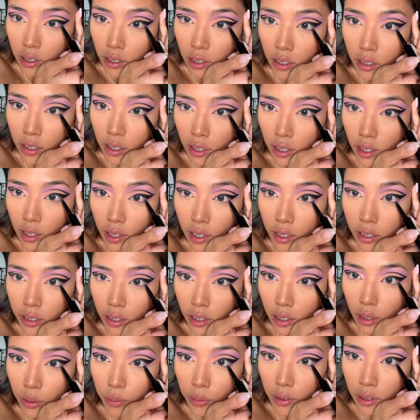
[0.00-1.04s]
Gonna line the
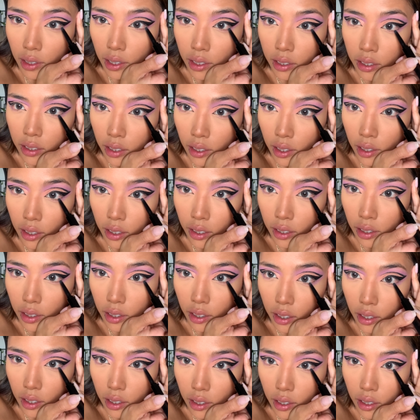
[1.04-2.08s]
lower lash line.
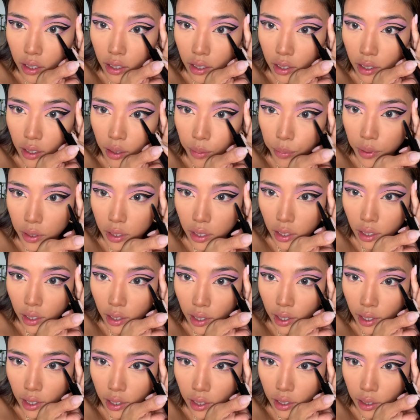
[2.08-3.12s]
I'm gonna
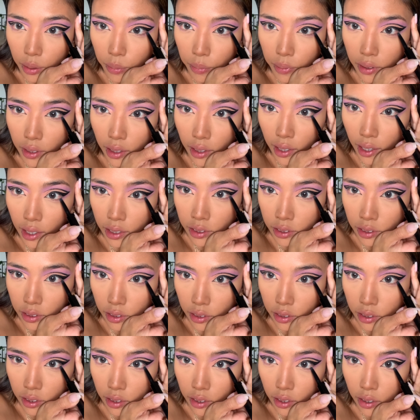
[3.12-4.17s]
line where the
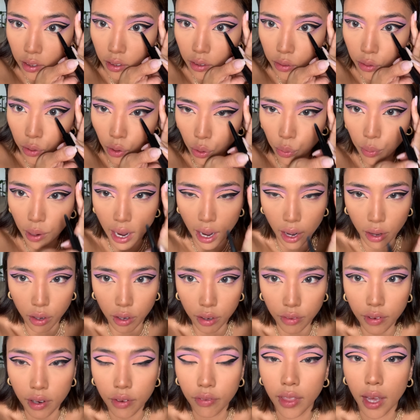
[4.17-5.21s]
lashes grow out
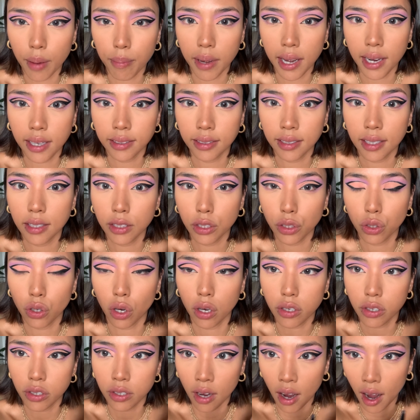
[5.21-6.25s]
of, if that makes sense,
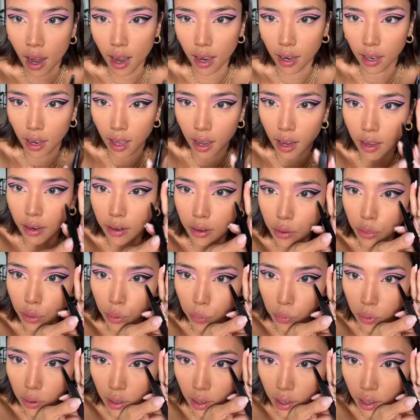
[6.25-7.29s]
not tight line the
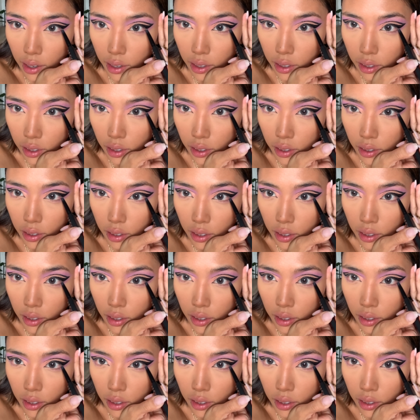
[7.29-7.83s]
waterline.